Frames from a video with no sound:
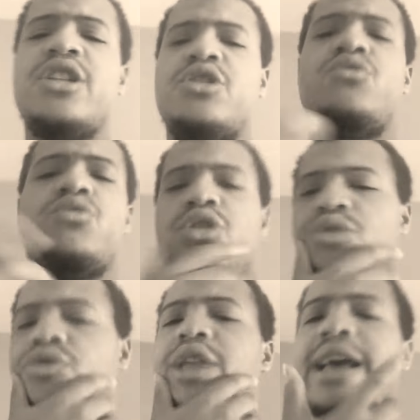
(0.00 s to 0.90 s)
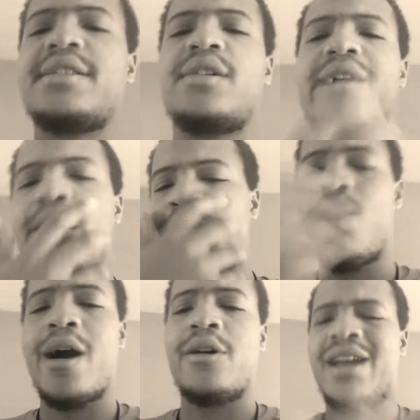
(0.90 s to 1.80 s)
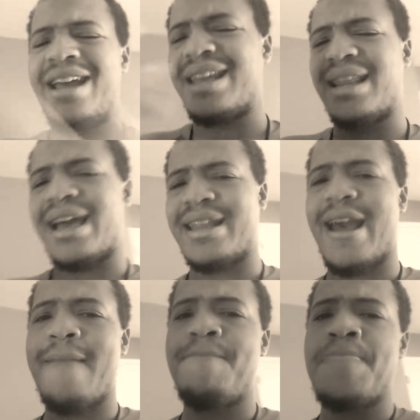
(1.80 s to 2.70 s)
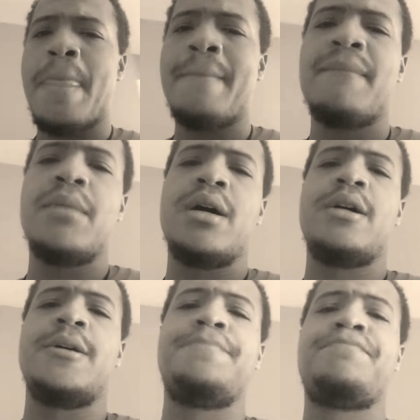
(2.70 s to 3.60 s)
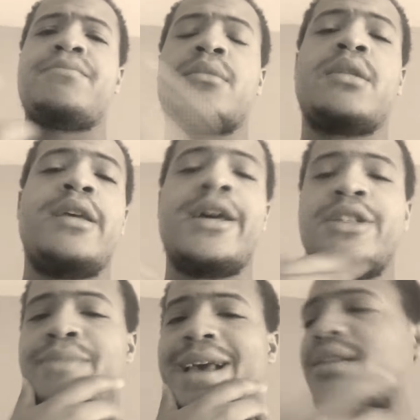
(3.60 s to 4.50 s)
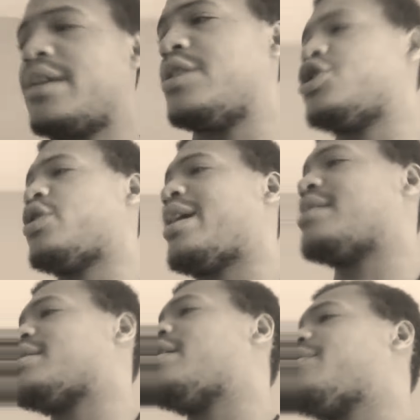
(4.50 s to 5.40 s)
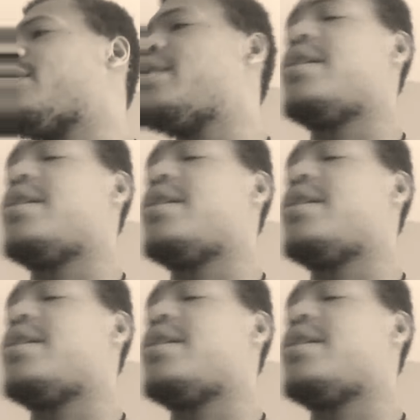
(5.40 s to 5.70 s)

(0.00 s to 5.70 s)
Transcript: Do you think it's going to help you out or anything like that? But, yeah, just basically just showing y'all stuff.